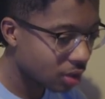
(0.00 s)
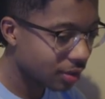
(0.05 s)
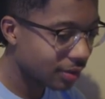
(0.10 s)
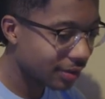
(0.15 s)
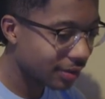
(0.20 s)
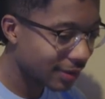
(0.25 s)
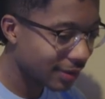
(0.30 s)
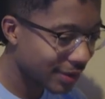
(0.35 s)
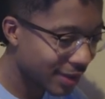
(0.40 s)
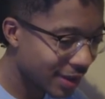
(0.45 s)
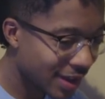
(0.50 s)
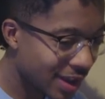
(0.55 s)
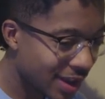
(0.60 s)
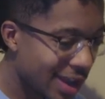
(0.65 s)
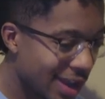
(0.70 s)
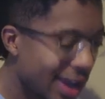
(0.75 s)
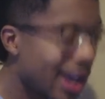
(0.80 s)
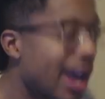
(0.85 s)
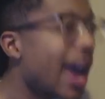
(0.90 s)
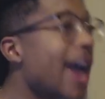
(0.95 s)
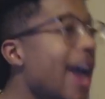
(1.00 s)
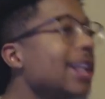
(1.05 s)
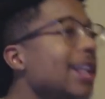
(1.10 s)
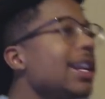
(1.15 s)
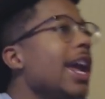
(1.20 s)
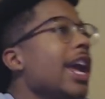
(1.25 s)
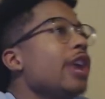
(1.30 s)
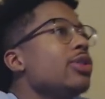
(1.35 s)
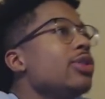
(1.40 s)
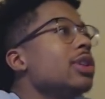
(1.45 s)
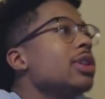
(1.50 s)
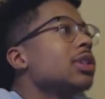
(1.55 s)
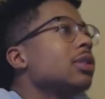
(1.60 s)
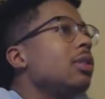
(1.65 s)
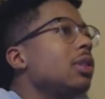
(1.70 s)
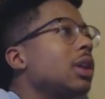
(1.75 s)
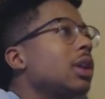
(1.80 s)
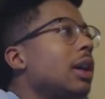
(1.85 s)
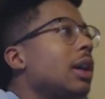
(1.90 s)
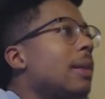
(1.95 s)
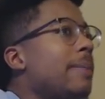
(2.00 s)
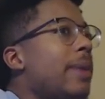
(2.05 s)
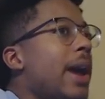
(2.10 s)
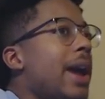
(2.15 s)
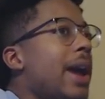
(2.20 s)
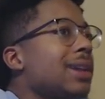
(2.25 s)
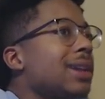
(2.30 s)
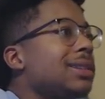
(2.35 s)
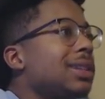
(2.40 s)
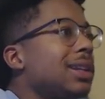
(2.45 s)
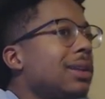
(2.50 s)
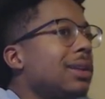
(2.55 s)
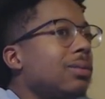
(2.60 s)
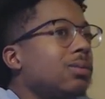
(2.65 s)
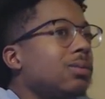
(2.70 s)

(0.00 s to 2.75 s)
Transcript: And then you just gonna come back to the...